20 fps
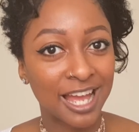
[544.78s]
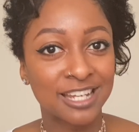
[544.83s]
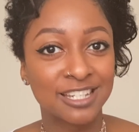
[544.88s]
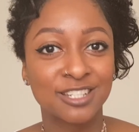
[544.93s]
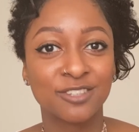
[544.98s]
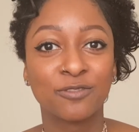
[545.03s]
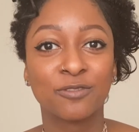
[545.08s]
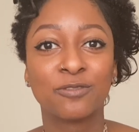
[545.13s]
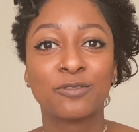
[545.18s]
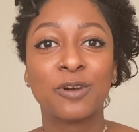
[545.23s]
I
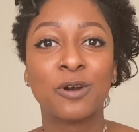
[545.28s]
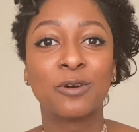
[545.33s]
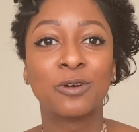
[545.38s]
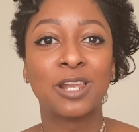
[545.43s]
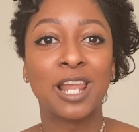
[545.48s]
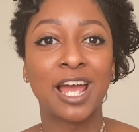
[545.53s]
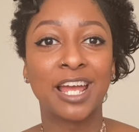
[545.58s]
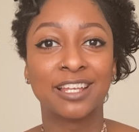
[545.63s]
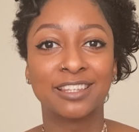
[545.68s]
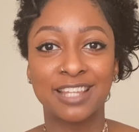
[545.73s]
just felt
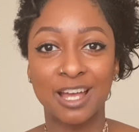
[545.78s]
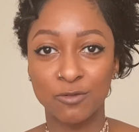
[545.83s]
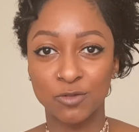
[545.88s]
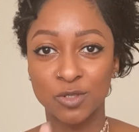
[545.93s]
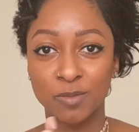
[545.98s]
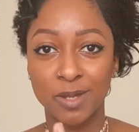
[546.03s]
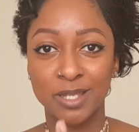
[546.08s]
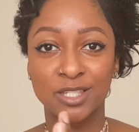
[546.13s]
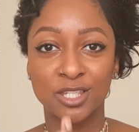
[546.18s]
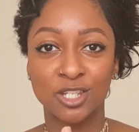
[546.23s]
like that was
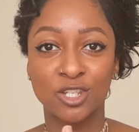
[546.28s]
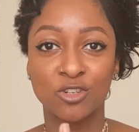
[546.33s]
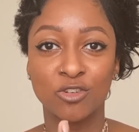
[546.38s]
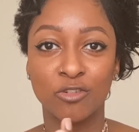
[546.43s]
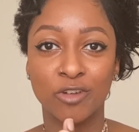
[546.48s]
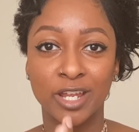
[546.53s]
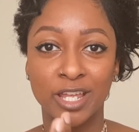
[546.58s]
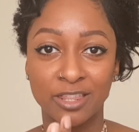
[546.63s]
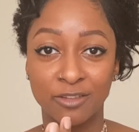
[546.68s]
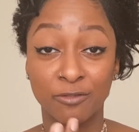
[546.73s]
my
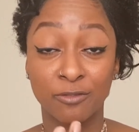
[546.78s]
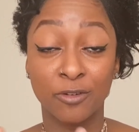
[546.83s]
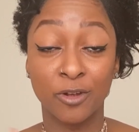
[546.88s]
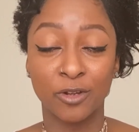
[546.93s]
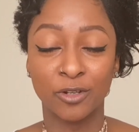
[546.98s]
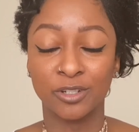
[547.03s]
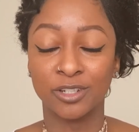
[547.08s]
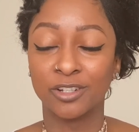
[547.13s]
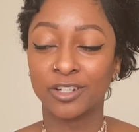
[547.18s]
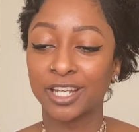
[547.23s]
security, the
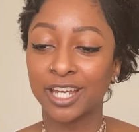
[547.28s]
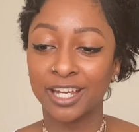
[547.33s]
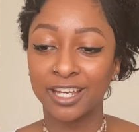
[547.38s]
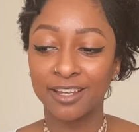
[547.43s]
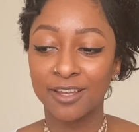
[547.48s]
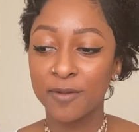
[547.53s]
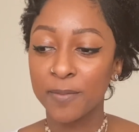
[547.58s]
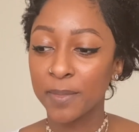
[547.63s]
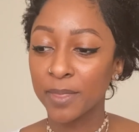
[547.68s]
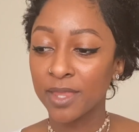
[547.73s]
phone,
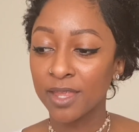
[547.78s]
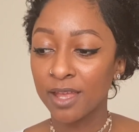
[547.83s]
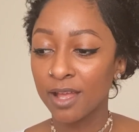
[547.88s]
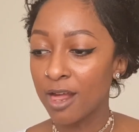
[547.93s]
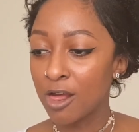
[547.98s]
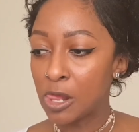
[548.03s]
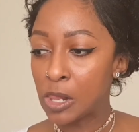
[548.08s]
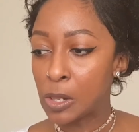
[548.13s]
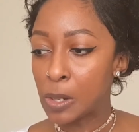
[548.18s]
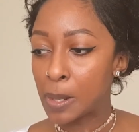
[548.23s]
okay?
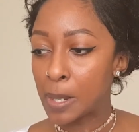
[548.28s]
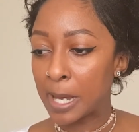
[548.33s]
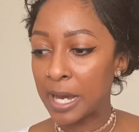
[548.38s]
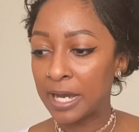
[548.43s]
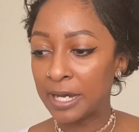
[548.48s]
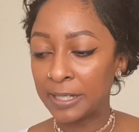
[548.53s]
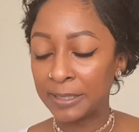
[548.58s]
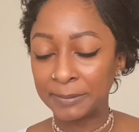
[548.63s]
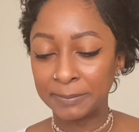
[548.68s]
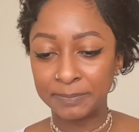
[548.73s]

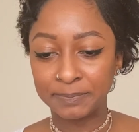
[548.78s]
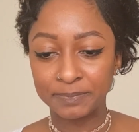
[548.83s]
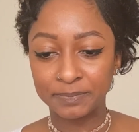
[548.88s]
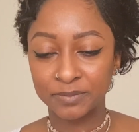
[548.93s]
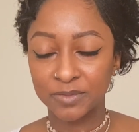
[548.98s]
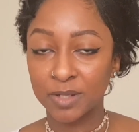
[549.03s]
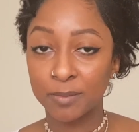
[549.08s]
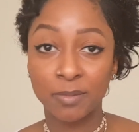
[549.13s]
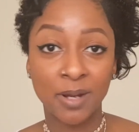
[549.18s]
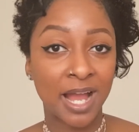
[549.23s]
But
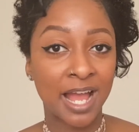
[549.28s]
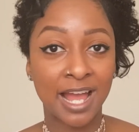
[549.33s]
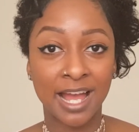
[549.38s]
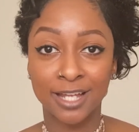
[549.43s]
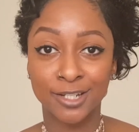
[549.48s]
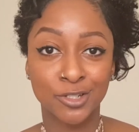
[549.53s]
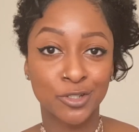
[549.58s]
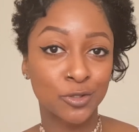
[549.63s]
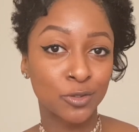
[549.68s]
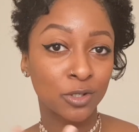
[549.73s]
I
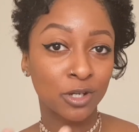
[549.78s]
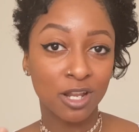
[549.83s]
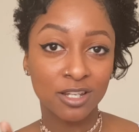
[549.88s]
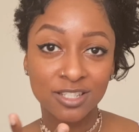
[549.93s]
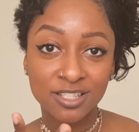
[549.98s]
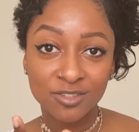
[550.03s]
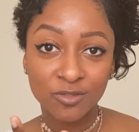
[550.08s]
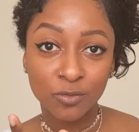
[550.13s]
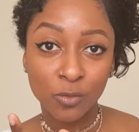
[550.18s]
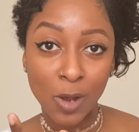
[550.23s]
had 2
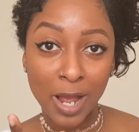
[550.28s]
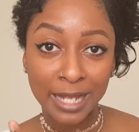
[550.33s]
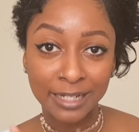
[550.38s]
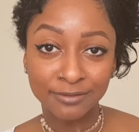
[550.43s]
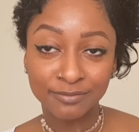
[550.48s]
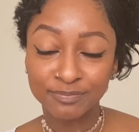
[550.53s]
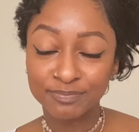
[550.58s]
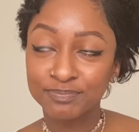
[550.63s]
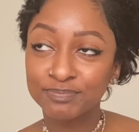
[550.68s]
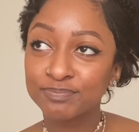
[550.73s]
glasses of
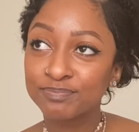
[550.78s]
wine.